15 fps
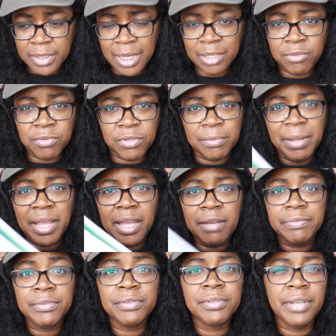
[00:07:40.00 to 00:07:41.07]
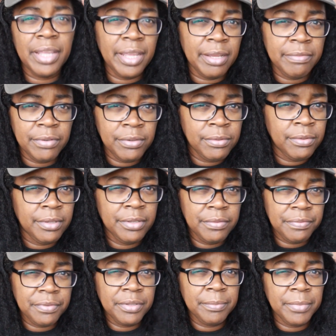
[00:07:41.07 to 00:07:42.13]
I grew up half hood, half holy, you
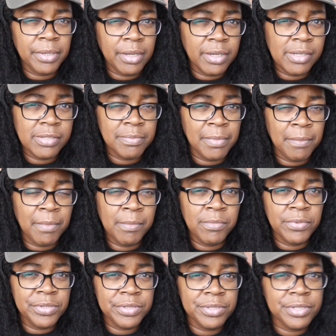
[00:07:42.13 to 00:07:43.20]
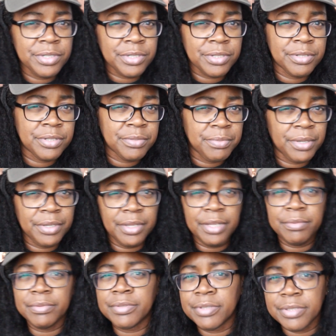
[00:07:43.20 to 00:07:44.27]
feel me? Because my mama was in the church, my
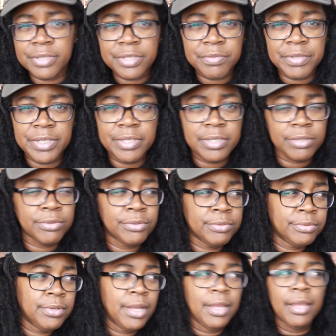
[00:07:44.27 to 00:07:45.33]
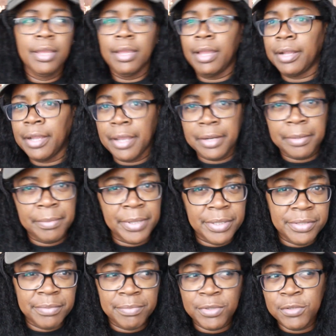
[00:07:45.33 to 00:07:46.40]
dad was in the streets, so I got the
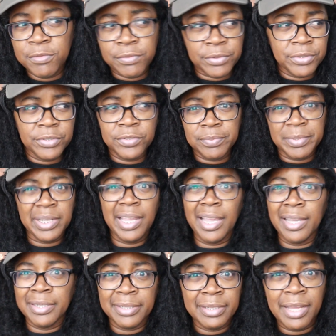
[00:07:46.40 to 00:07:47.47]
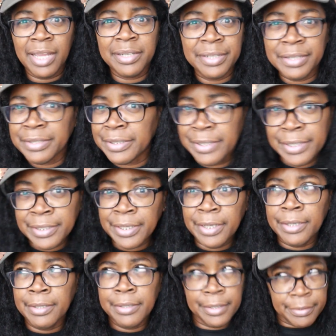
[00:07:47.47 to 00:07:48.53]
best of both worlds, but kind of not nothing at
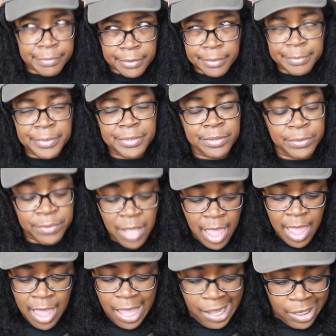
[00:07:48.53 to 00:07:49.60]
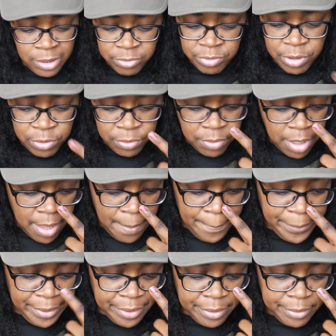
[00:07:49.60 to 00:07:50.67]
all, you feel me? So, I don't know,
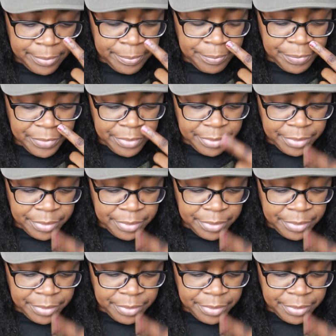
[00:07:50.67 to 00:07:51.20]
but I don't